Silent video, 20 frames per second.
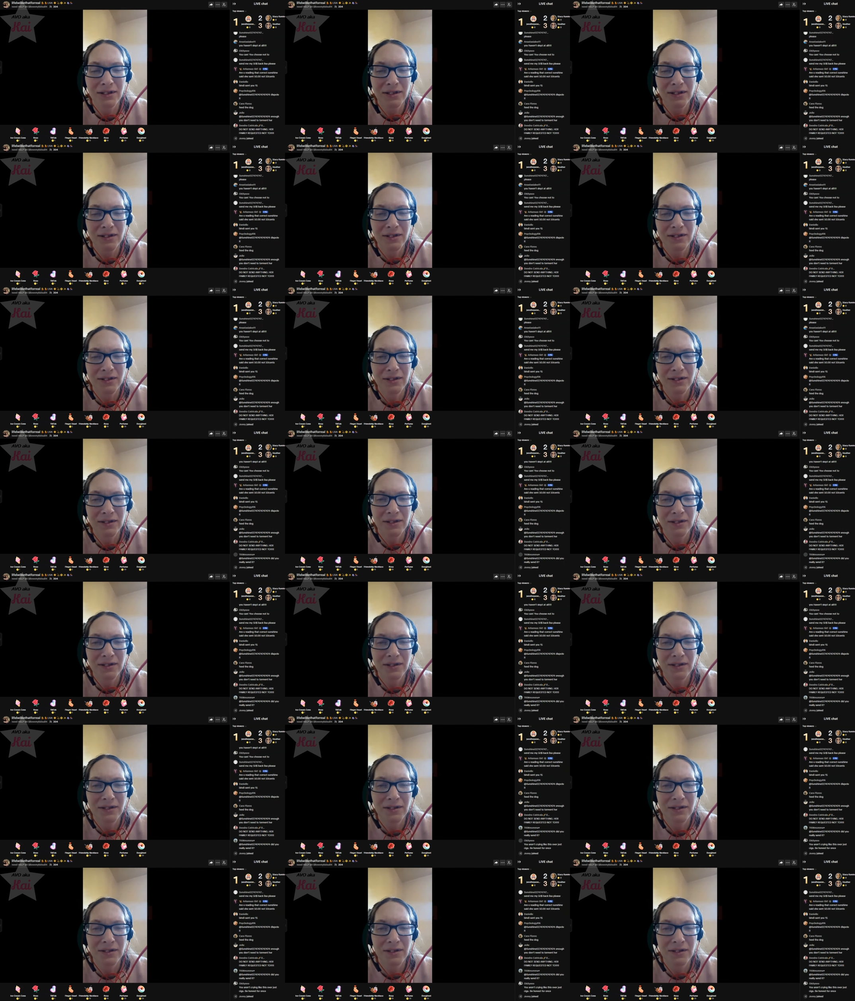
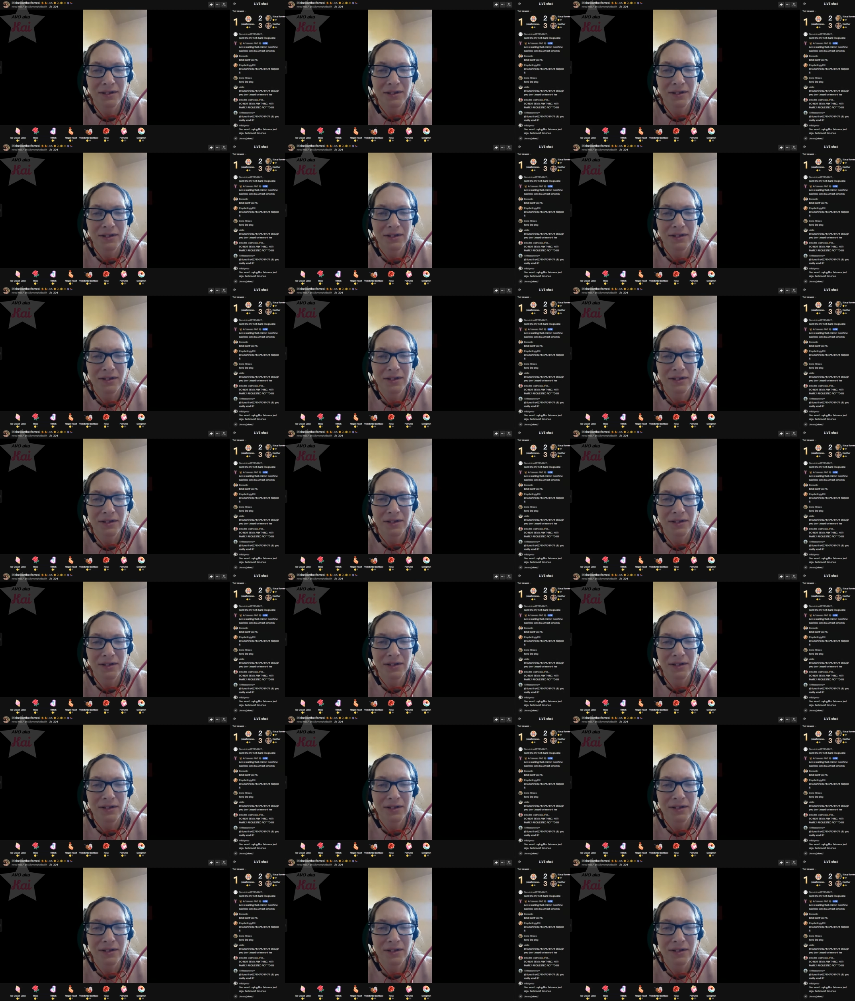[no speech]